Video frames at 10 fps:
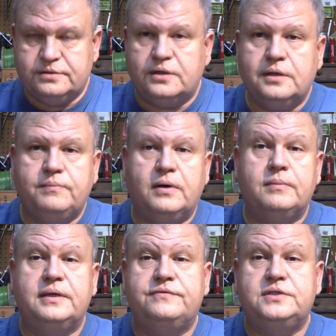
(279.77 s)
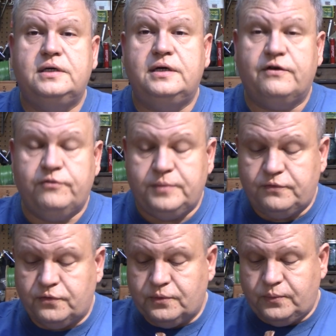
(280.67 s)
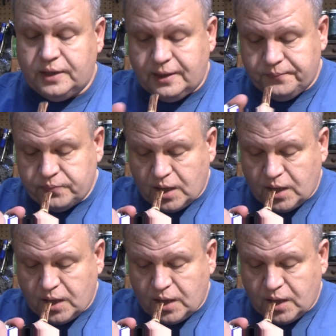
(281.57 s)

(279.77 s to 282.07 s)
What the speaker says: so you probably have seen enough of me for the weekend.